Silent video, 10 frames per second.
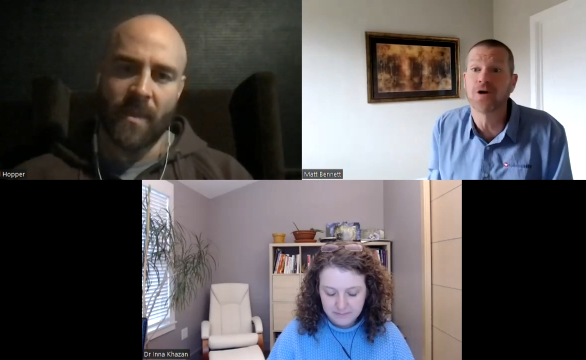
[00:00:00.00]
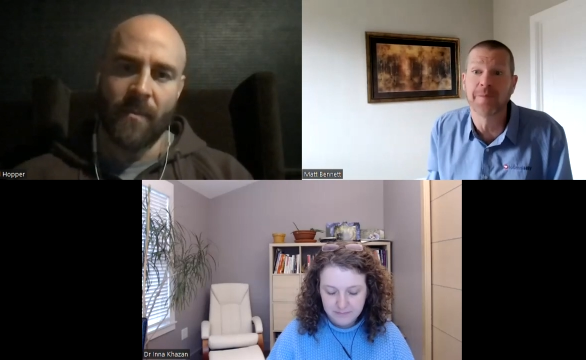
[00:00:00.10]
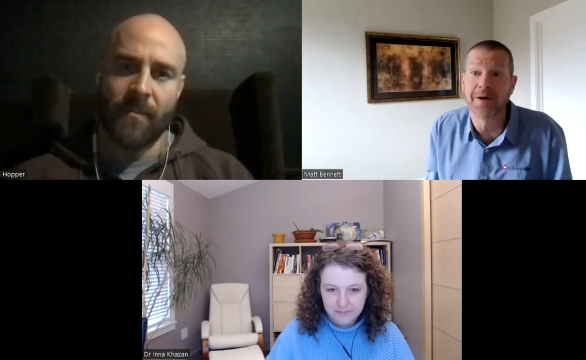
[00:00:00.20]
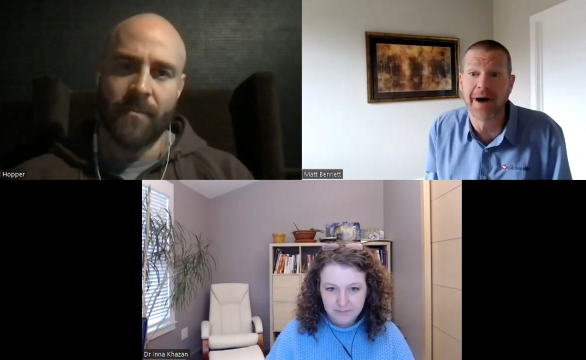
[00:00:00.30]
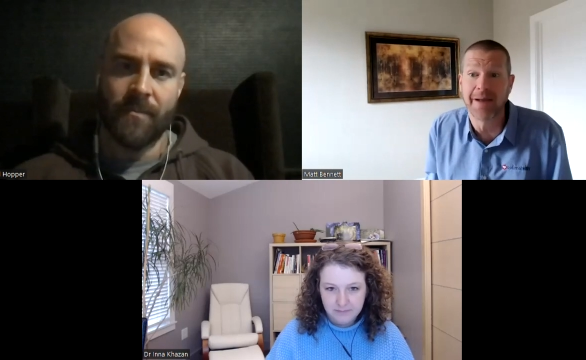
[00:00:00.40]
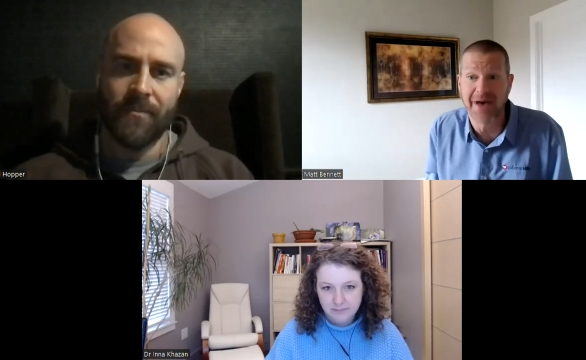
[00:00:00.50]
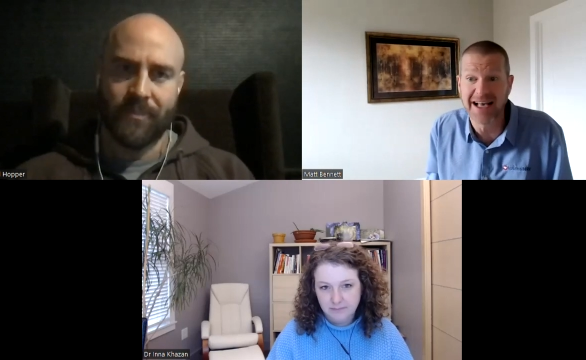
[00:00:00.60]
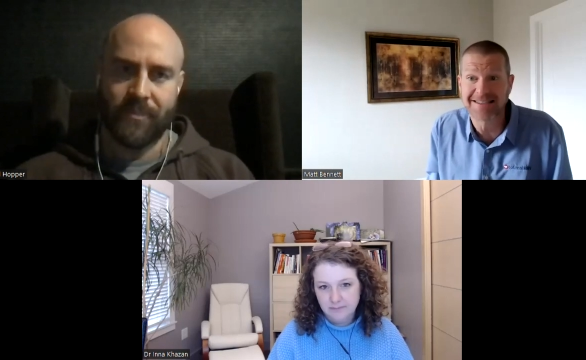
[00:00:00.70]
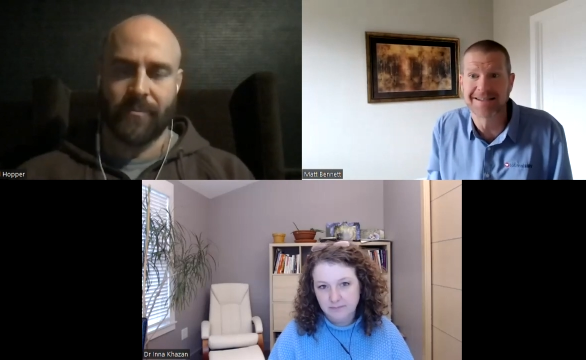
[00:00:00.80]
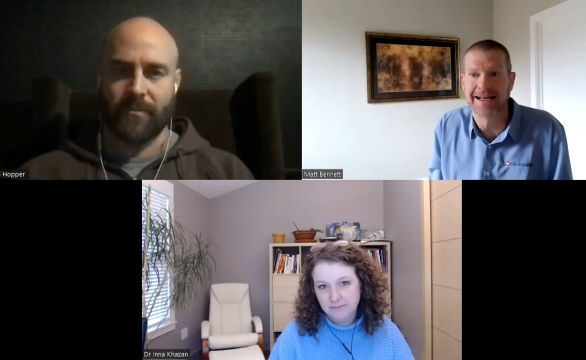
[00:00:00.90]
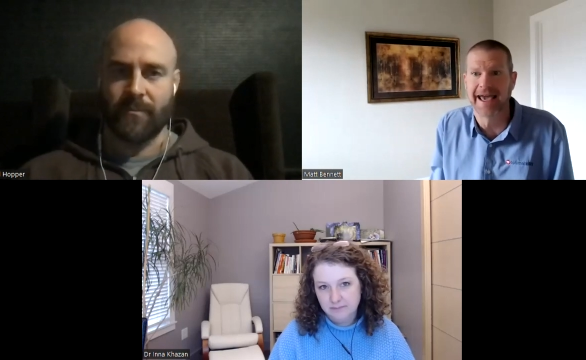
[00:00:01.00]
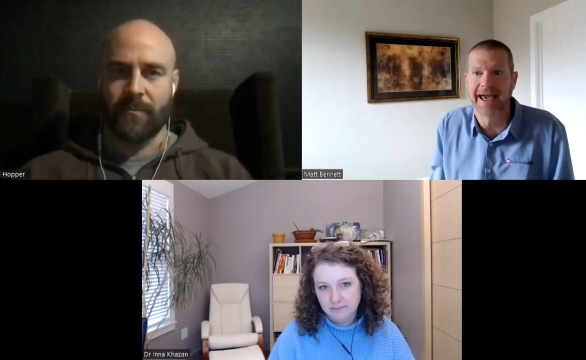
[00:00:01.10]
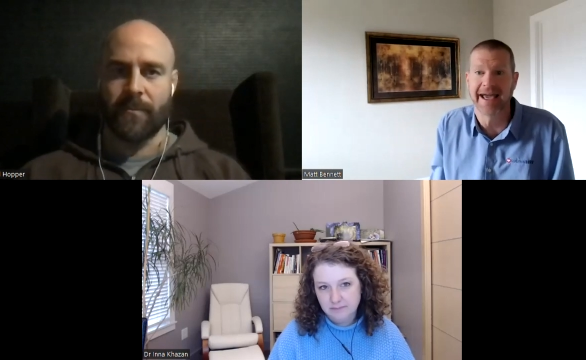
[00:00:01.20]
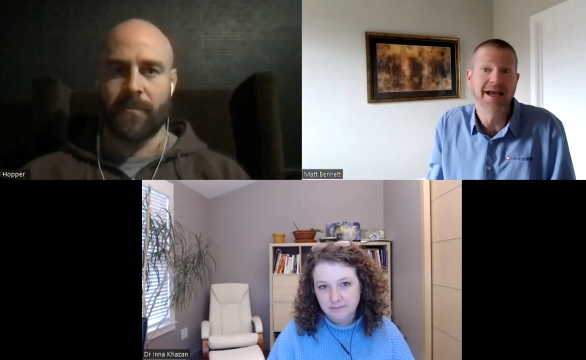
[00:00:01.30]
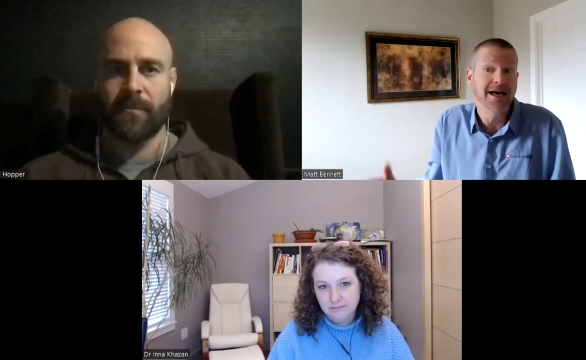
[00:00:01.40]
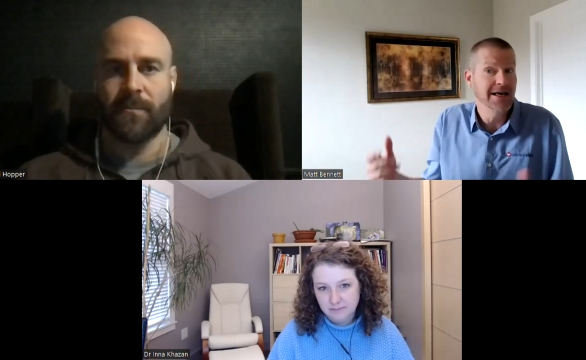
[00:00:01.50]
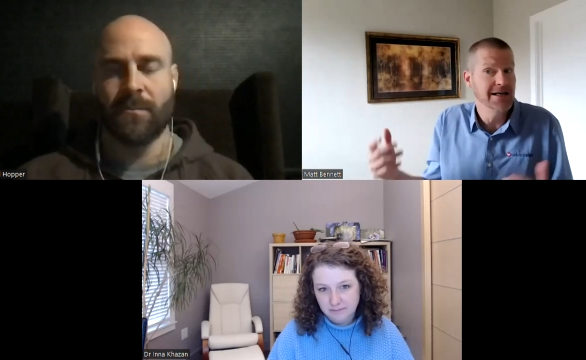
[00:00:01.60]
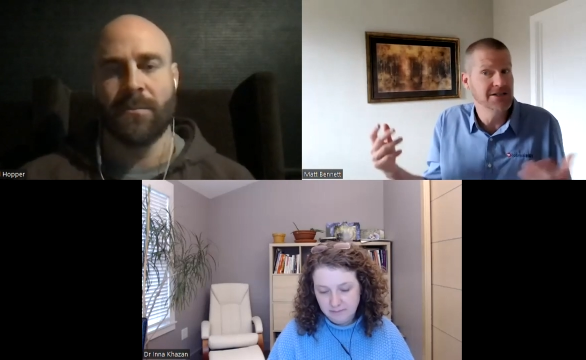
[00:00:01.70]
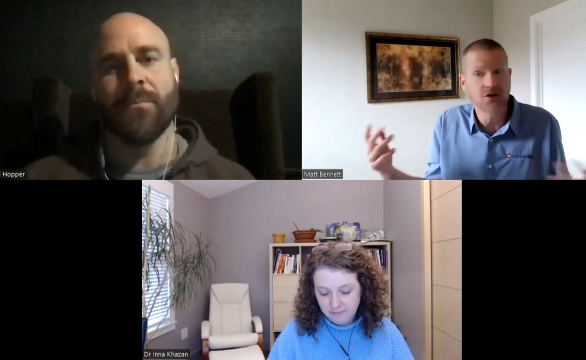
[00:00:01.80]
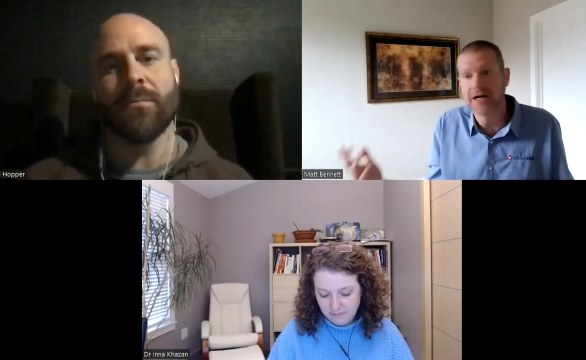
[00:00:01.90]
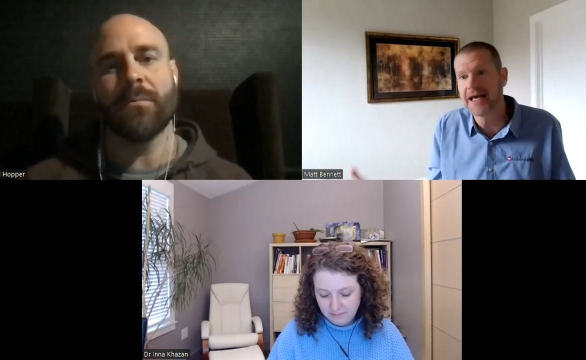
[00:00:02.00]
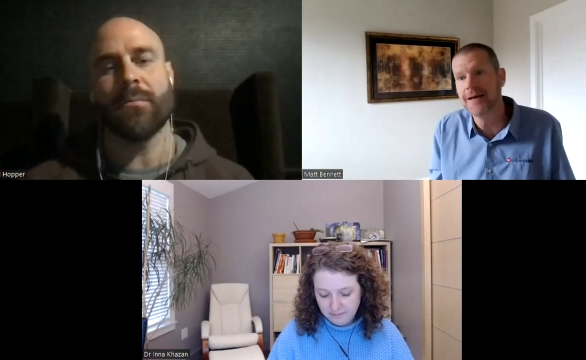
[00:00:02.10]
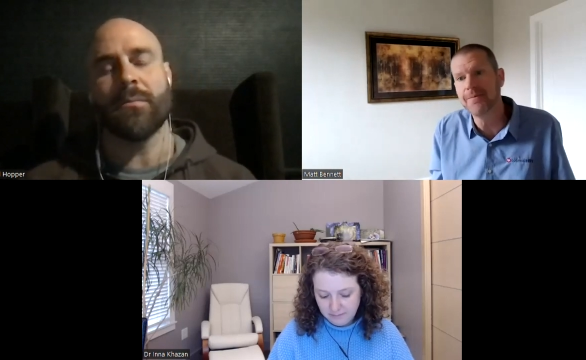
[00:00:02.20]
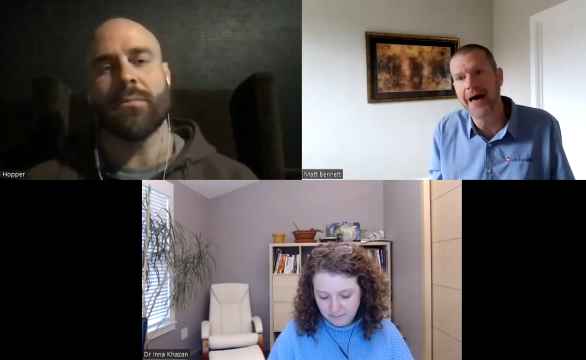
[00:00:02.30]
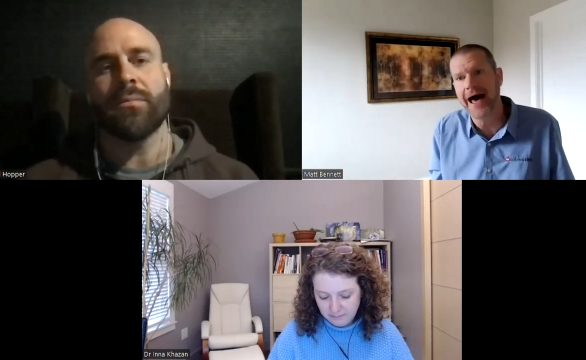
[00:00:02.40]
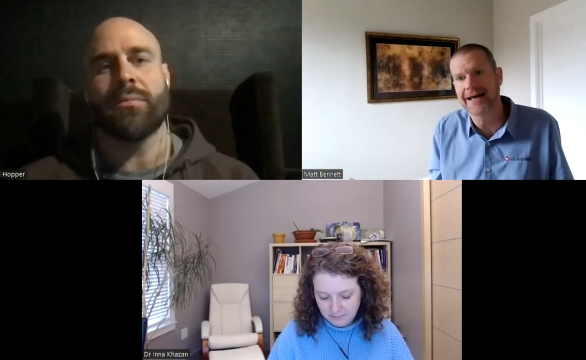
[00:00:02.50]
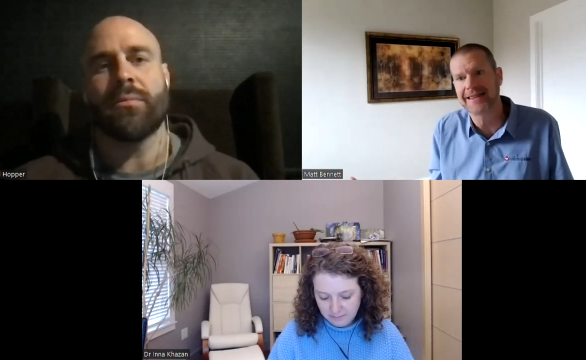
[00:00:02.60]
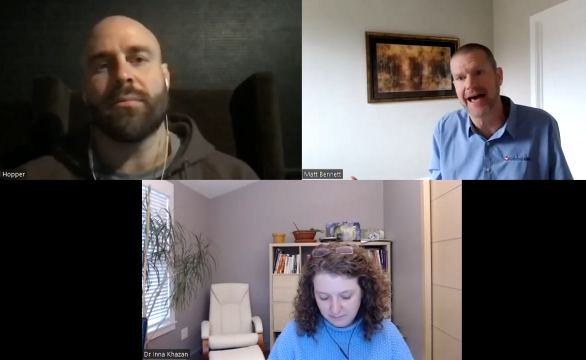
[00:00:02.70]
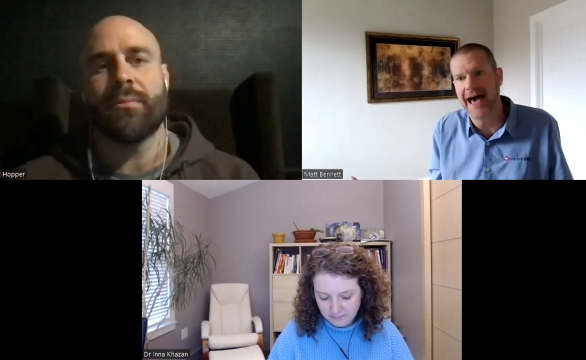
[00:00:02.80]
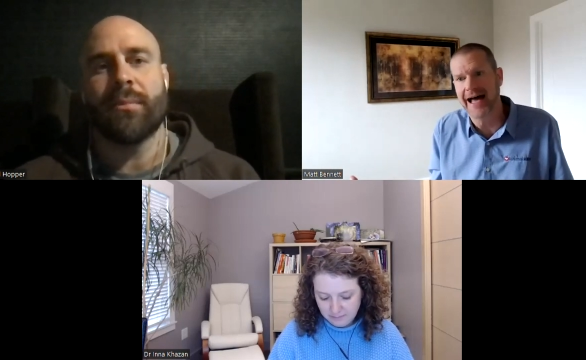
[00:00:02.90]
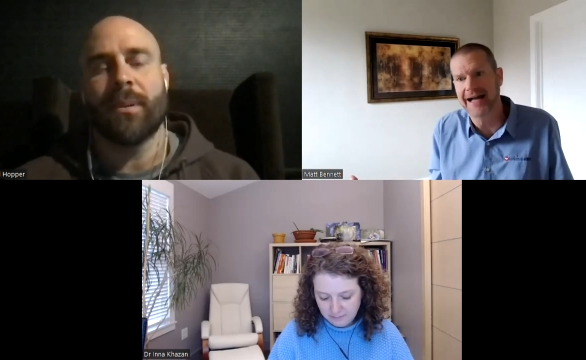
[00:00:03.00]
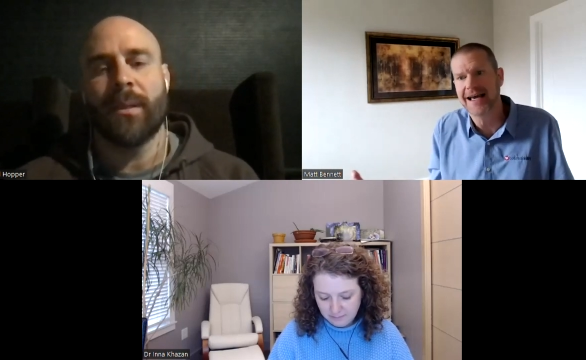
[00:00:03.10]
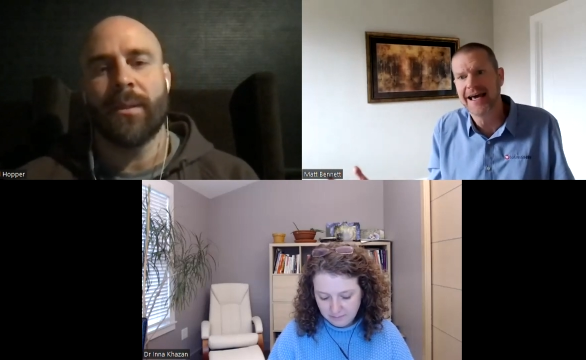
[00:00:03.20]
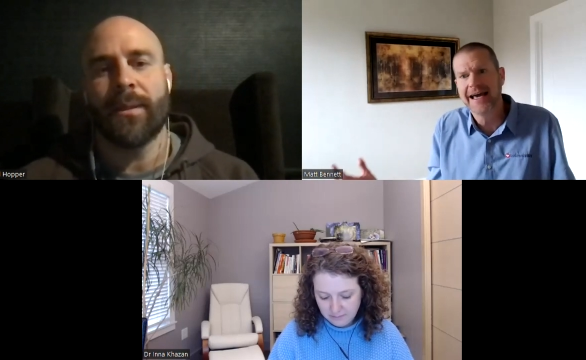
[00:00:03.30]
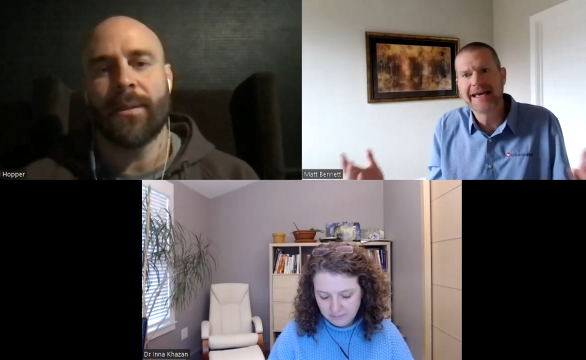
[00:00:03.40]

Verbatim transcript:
Speaker 1: perform at my best today, is going to impact that,